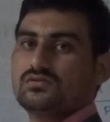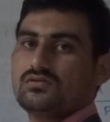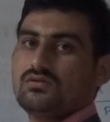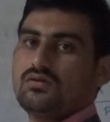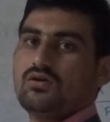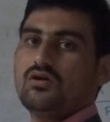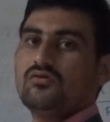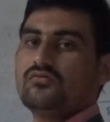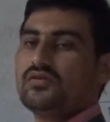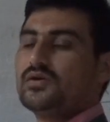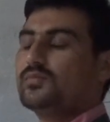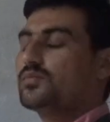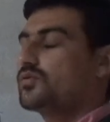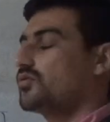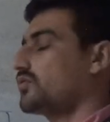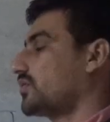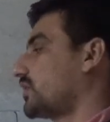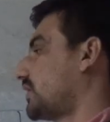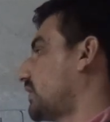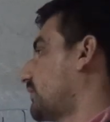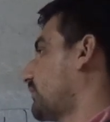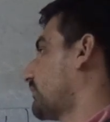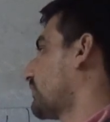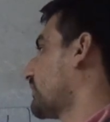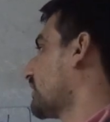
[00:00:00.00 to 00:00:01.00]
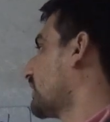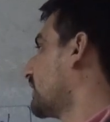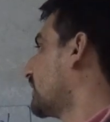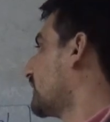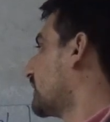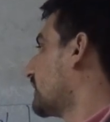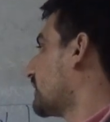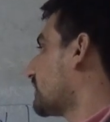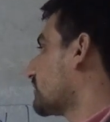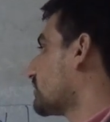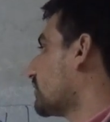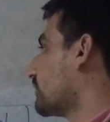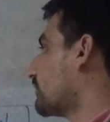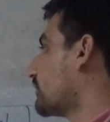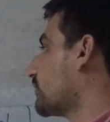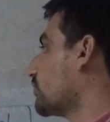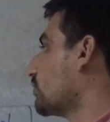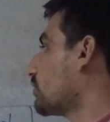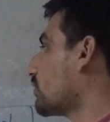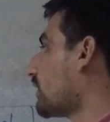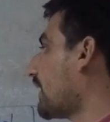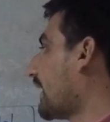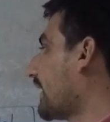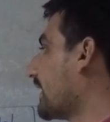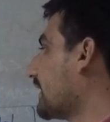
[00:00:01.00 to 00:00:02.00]
of a program. The
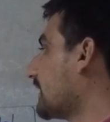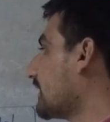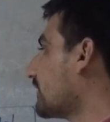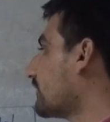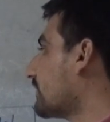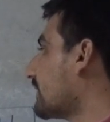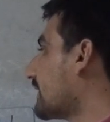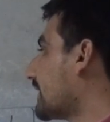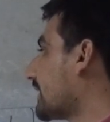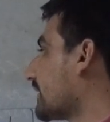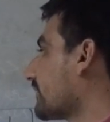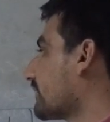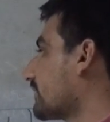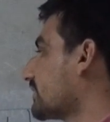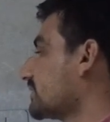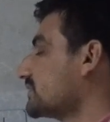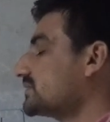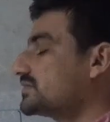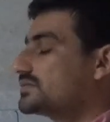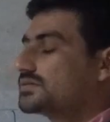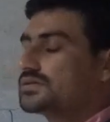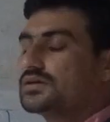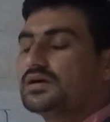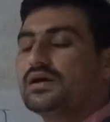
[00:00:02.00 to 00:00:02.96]
pure high level language